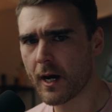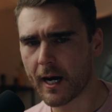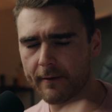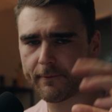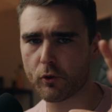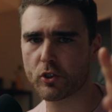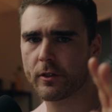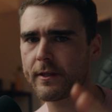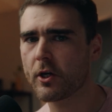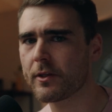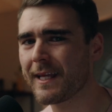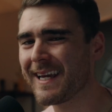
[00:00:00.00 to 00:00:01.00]
Unfortunately
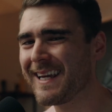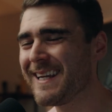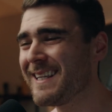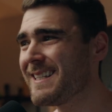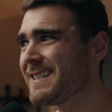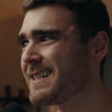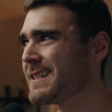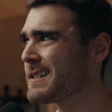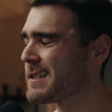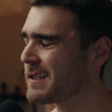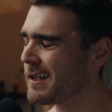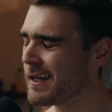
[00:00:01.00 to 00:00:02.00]
though, there is a
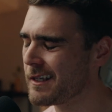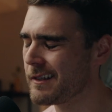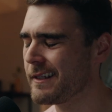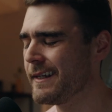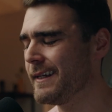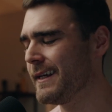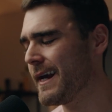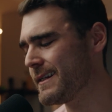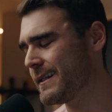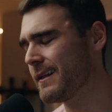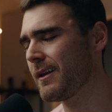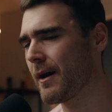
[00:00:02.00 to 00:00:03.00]
slightly
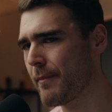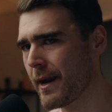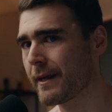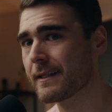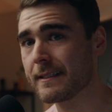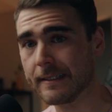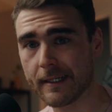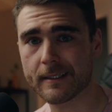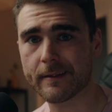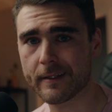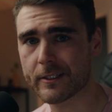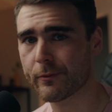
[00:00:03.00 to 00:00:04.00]
anticlimactic start
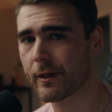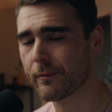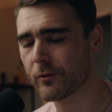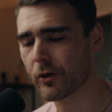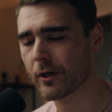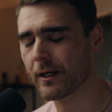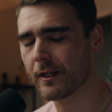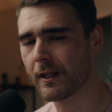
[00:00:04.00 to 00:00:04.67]
to this one, I'm not going to